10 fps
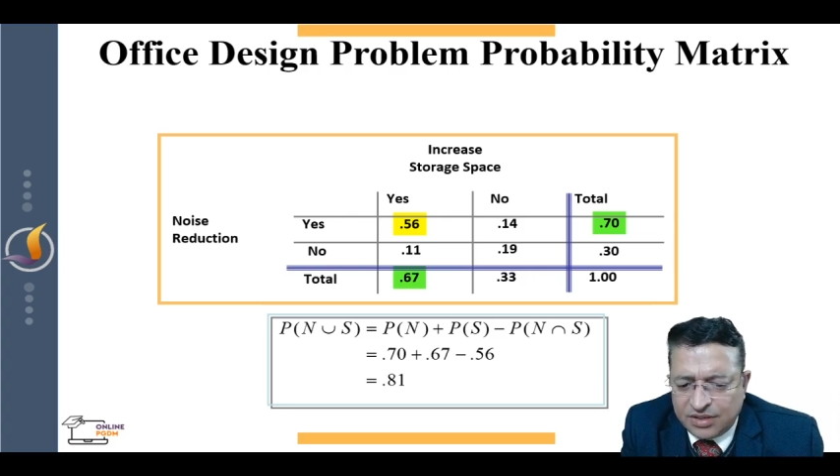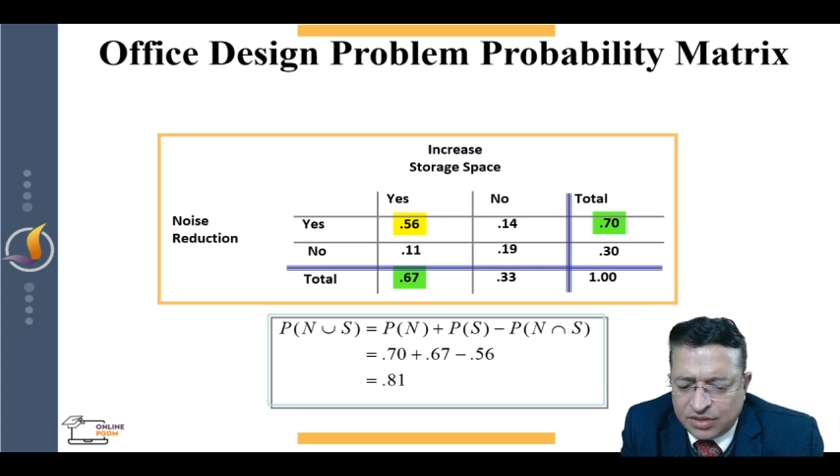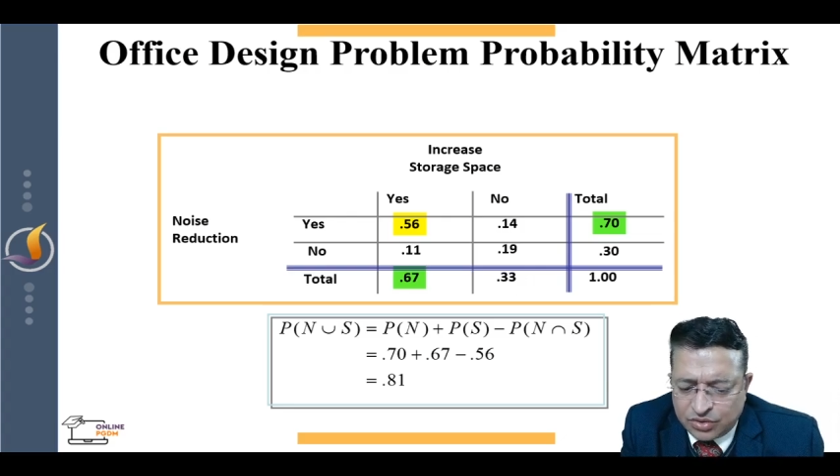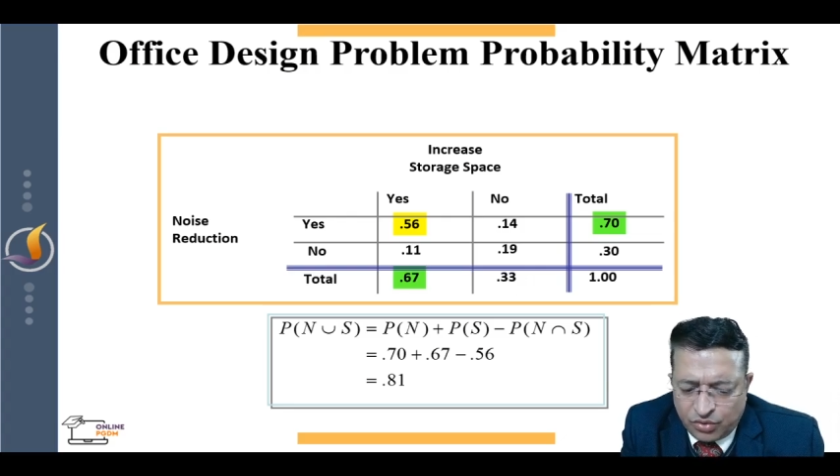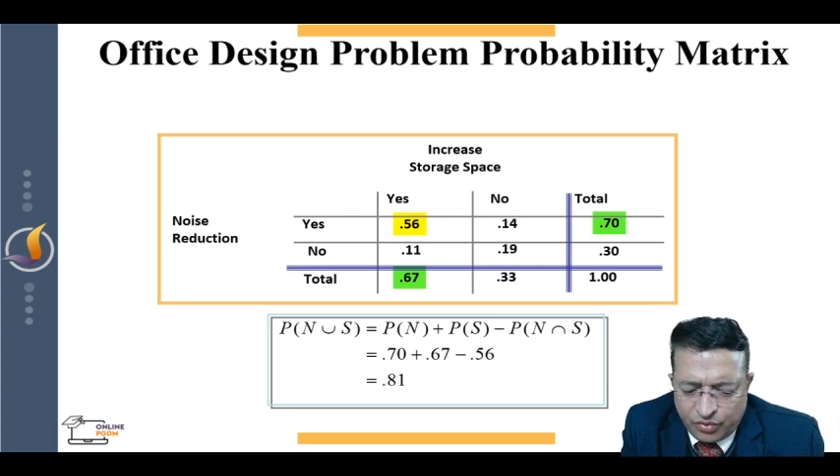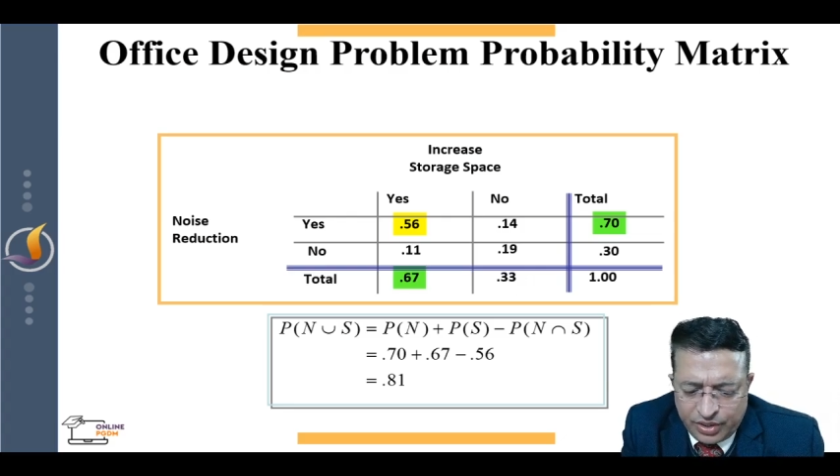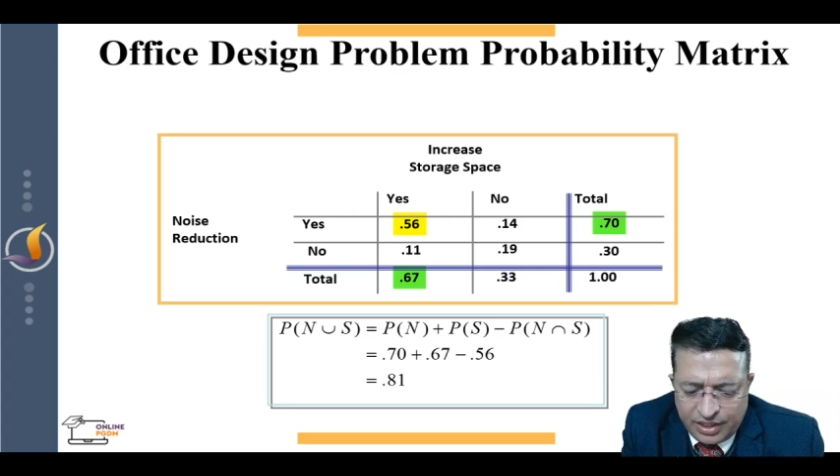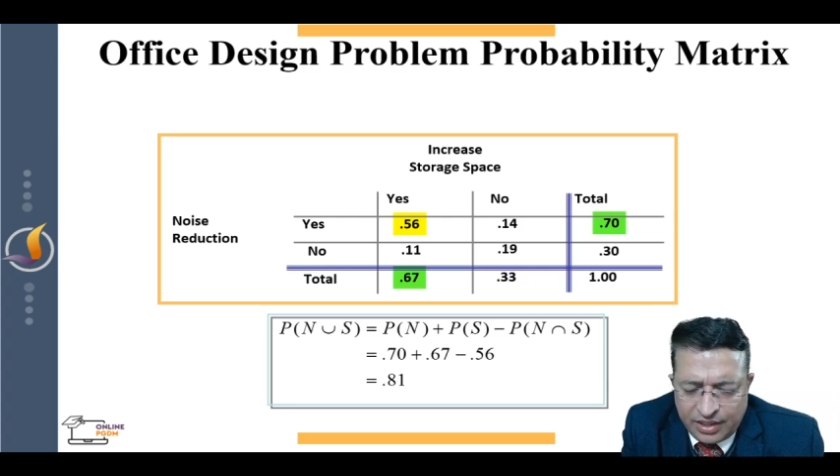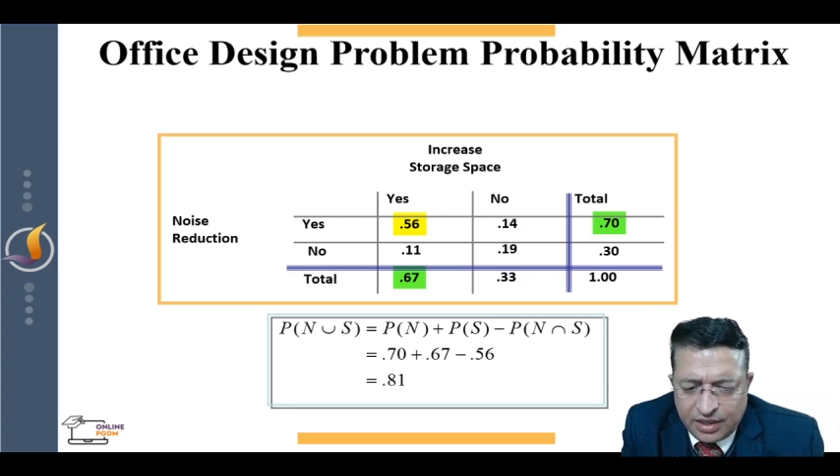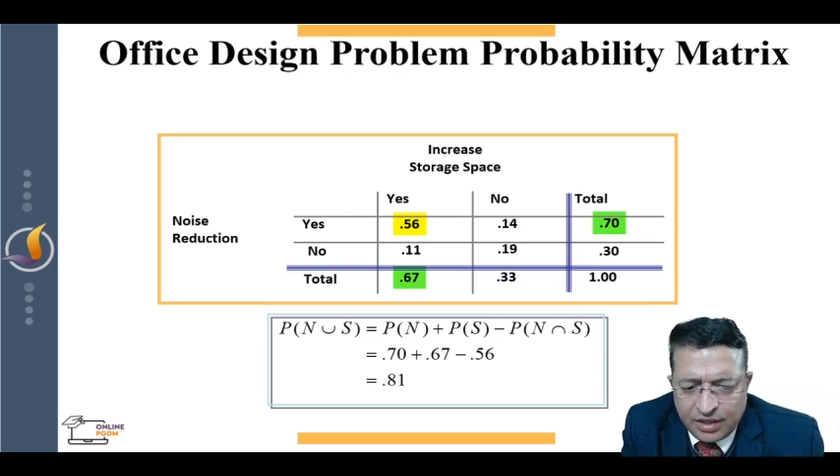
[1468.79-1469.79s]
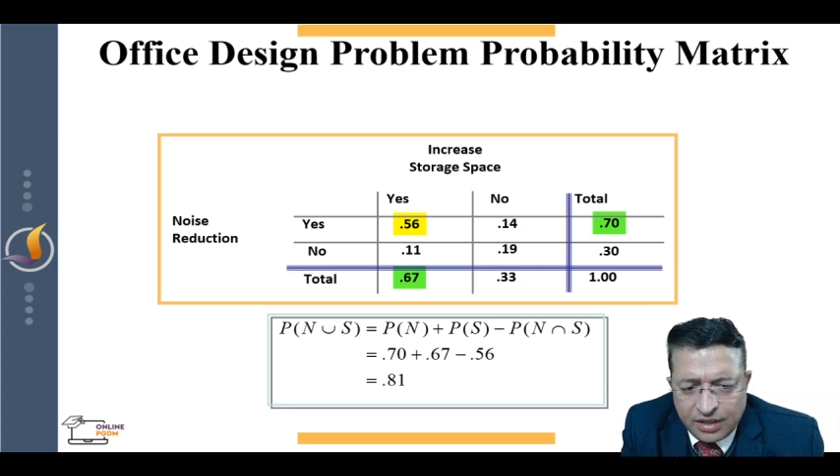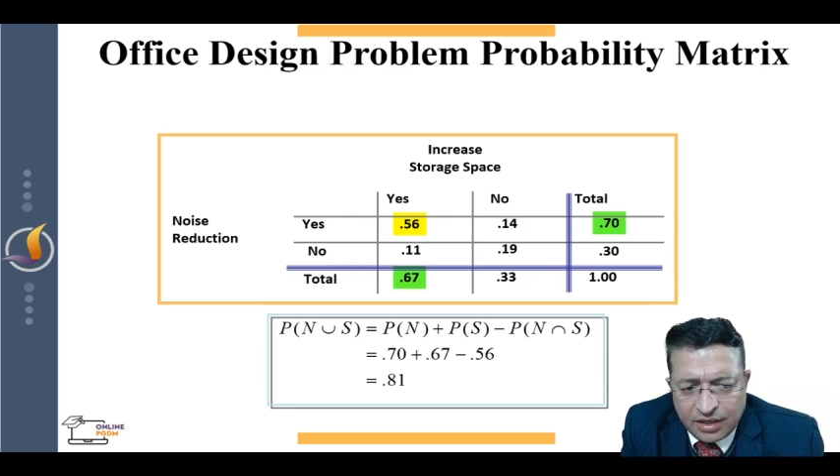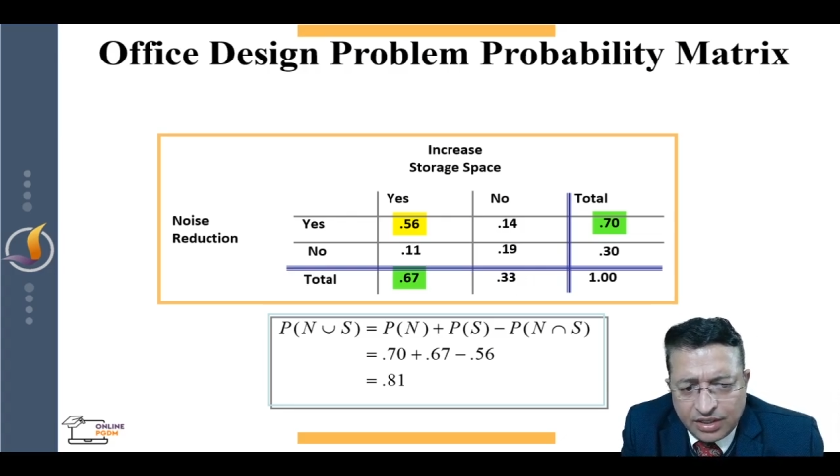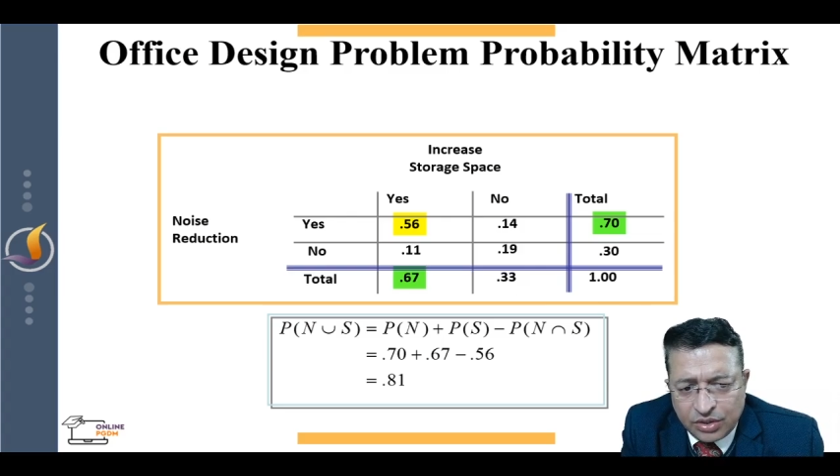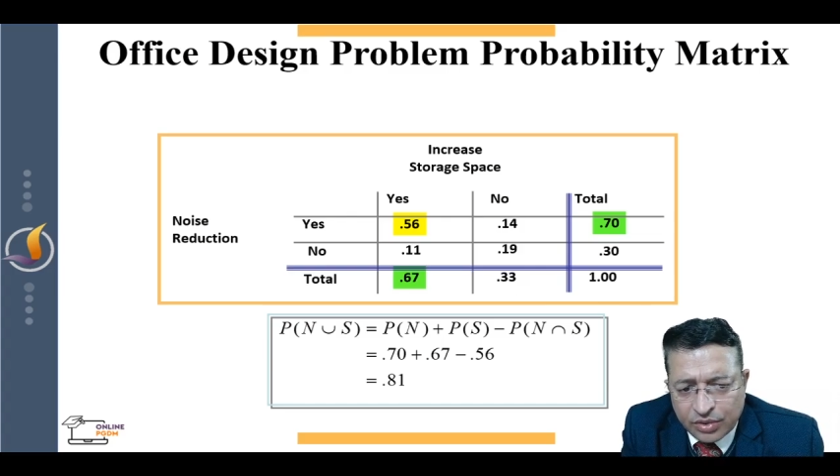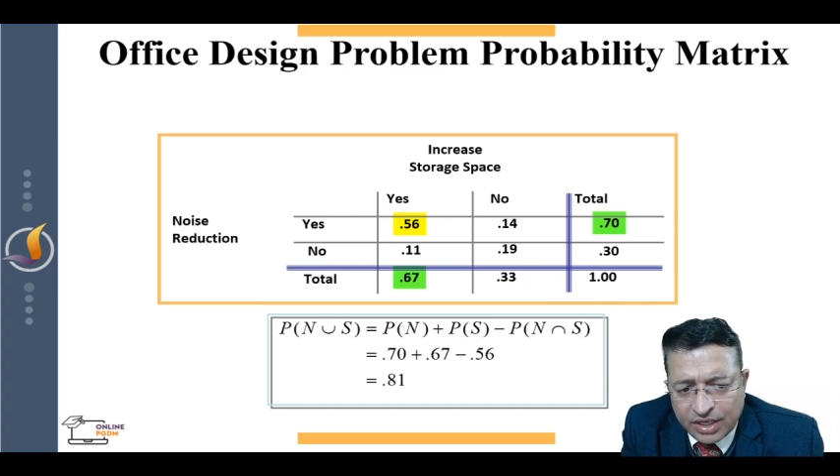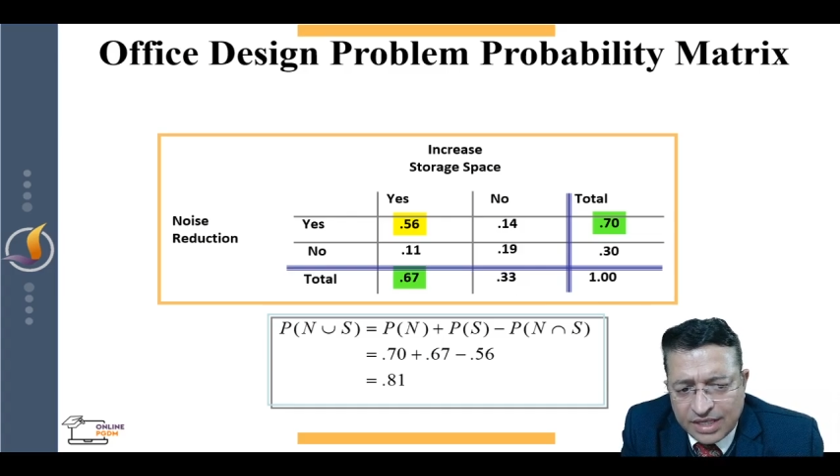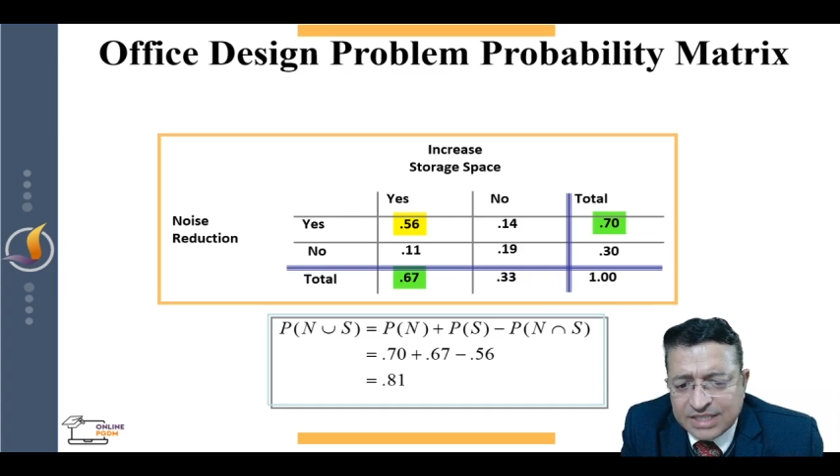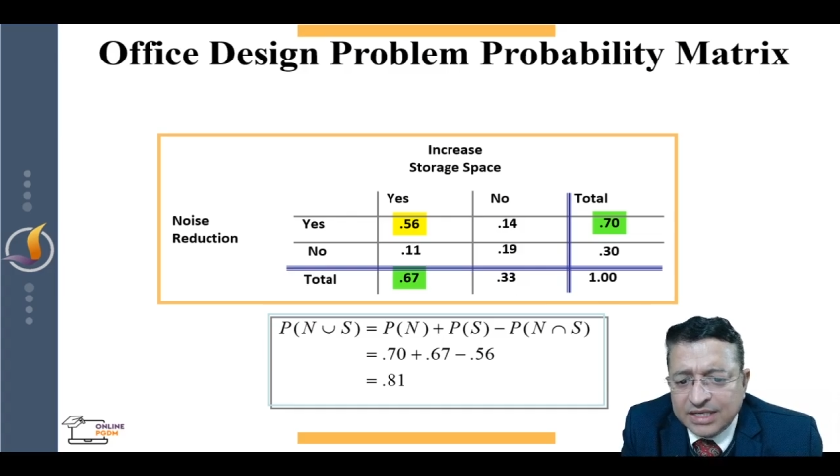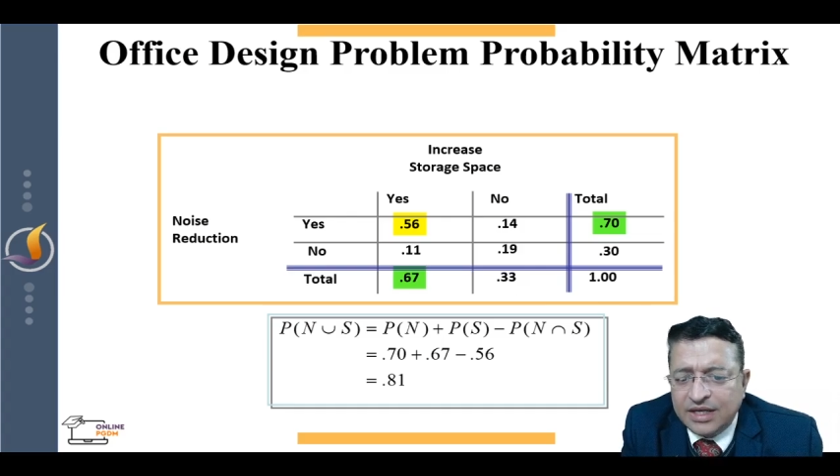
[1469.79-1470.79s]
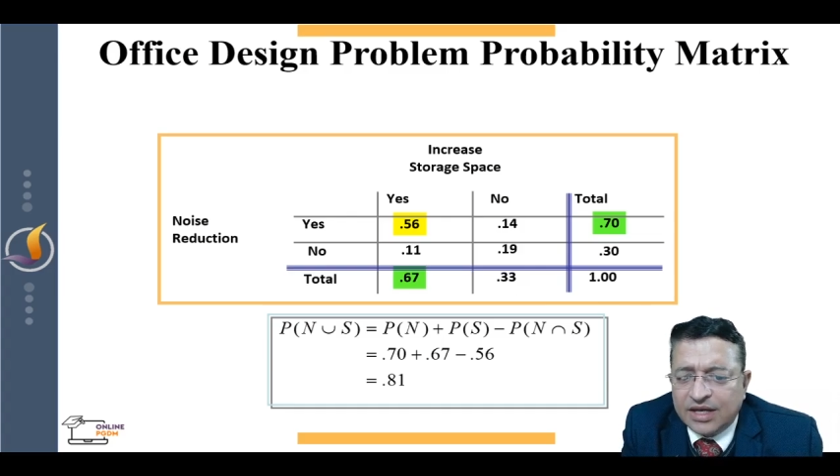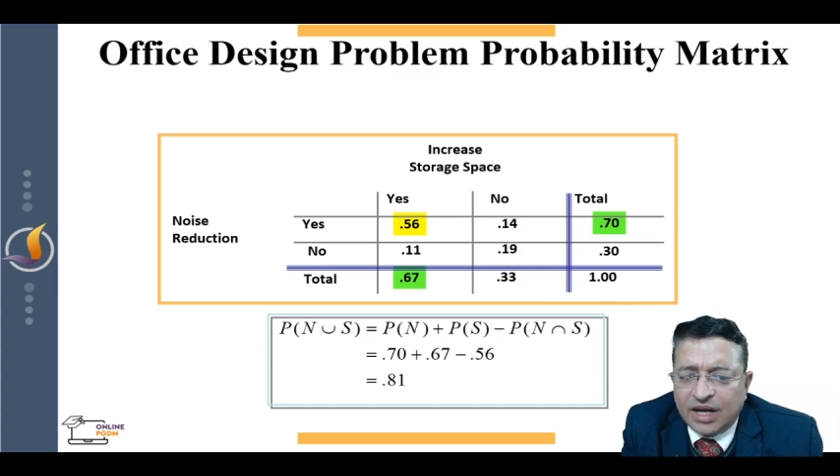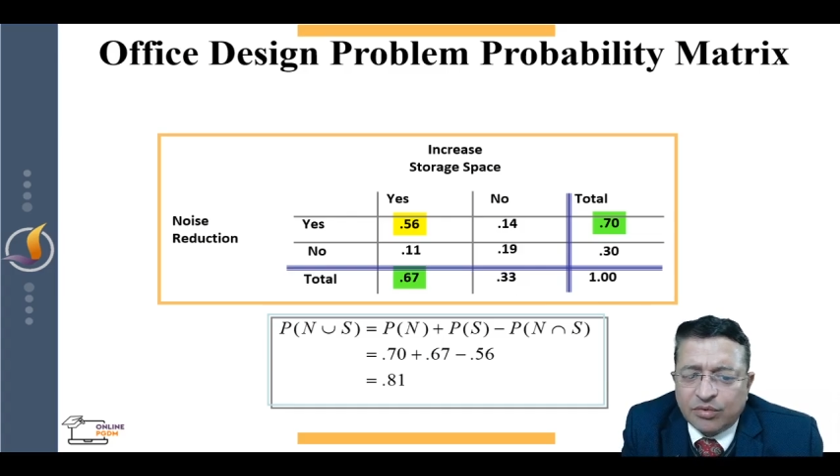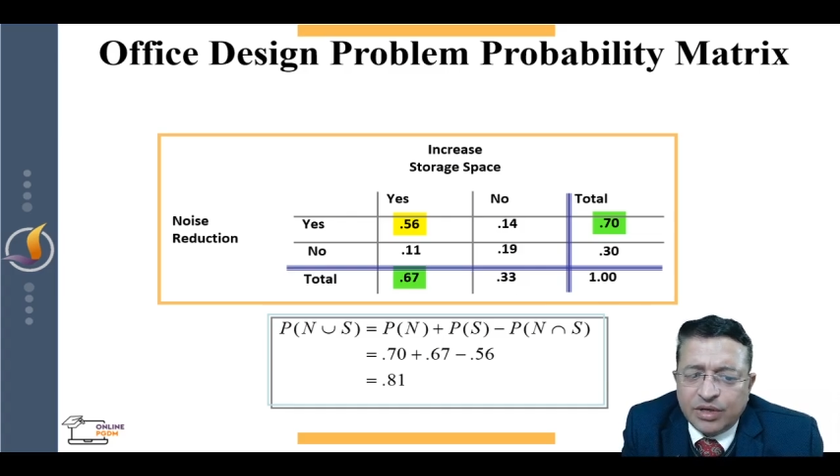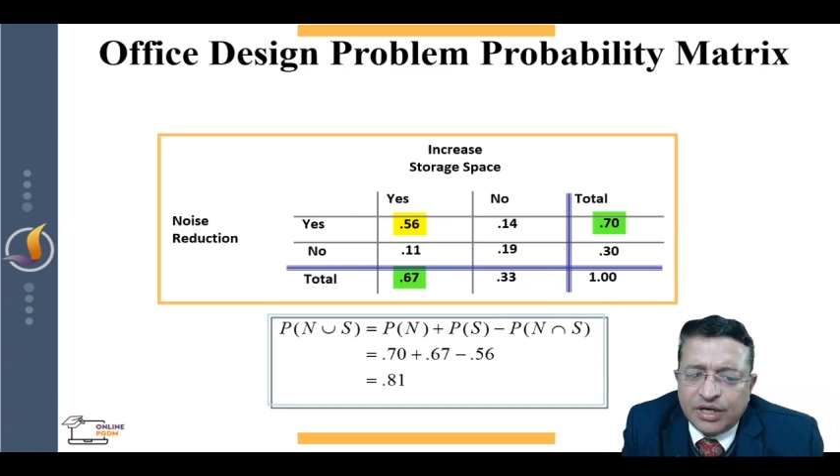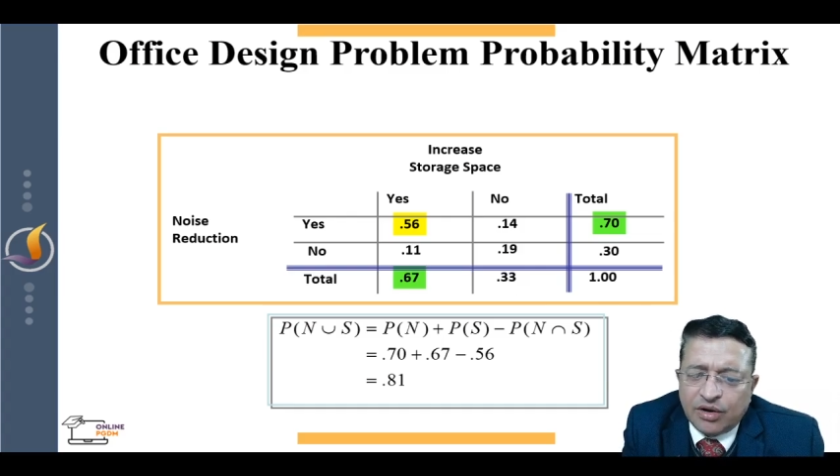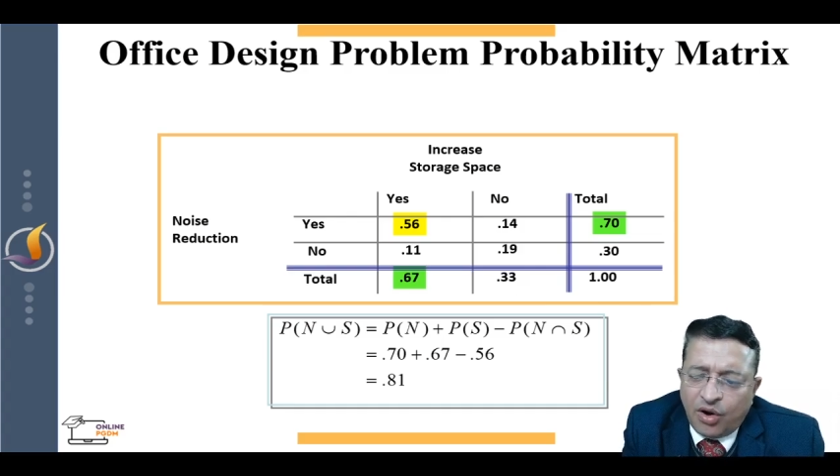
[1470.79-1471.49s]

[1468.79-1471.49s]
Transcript: So you can easily calculate